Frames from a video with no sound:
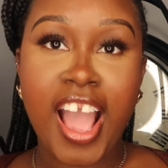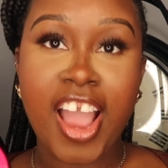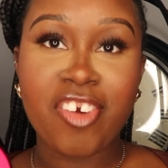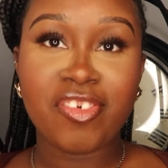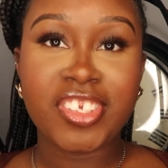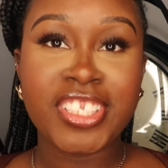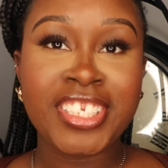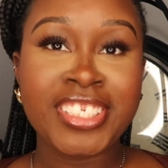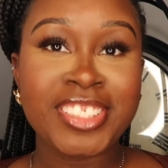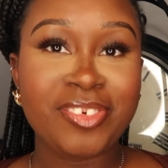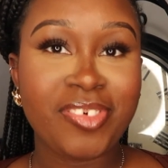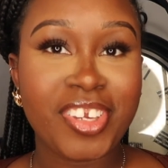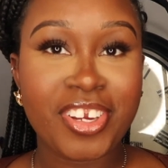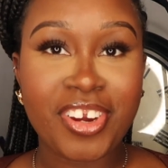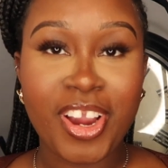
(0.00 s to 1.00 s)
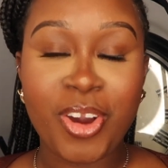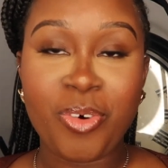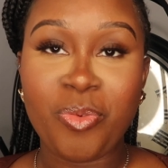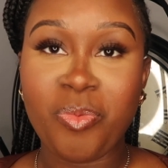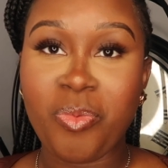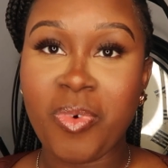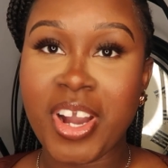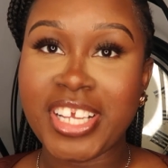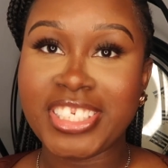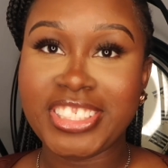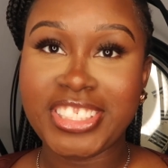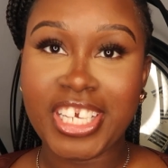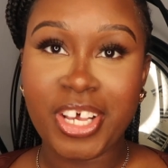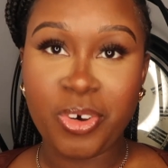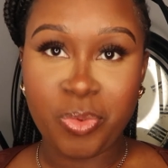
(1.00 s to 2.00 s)
I really need to figure out what
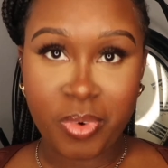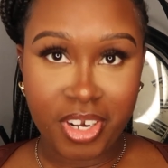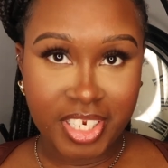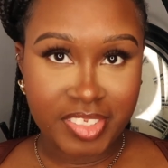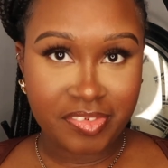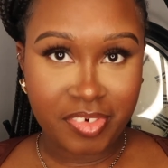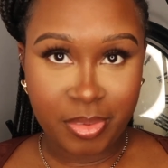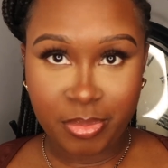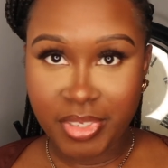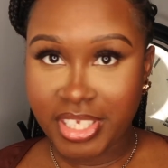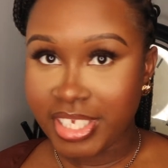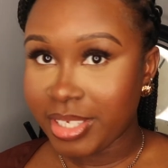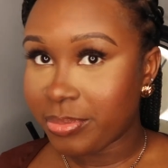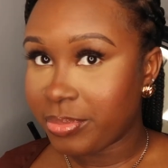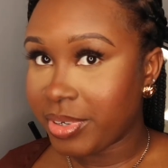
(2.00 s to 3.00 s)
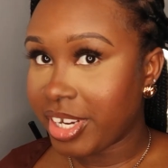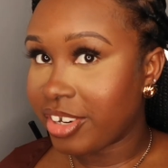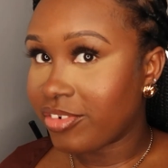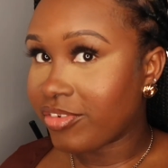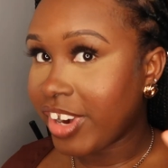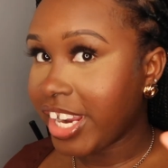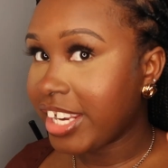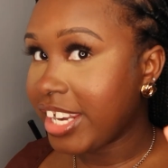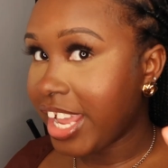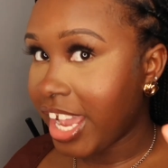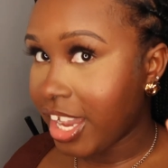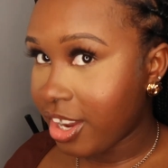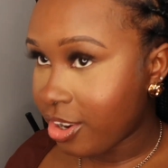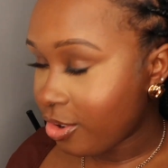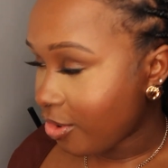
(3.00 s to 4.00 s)
gel works for me, but right
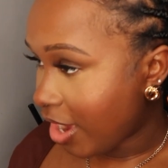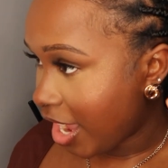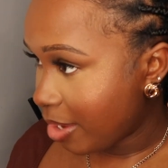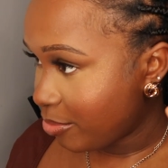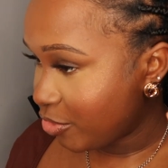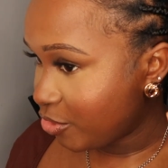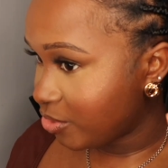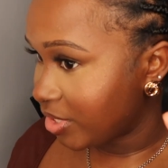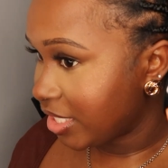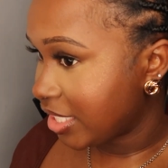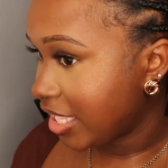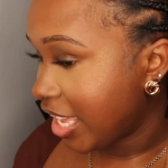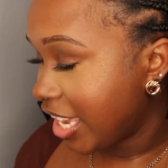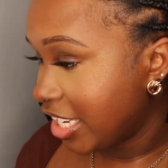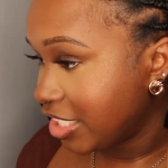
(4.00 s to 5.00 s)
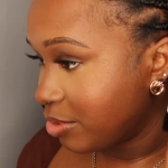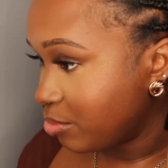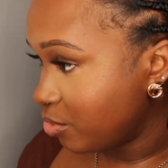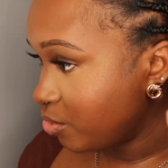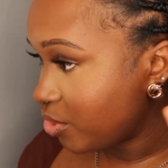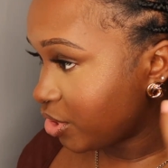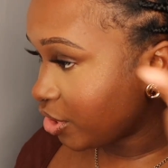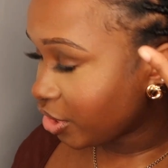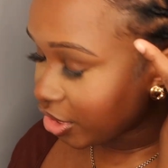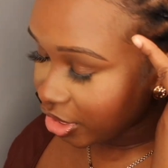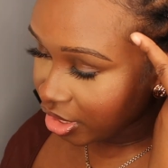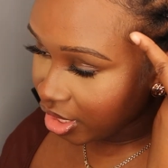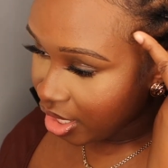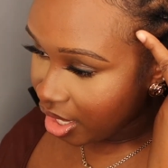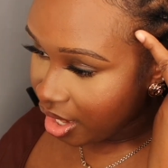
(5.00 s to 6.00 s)
now I'm using the Edge Booster.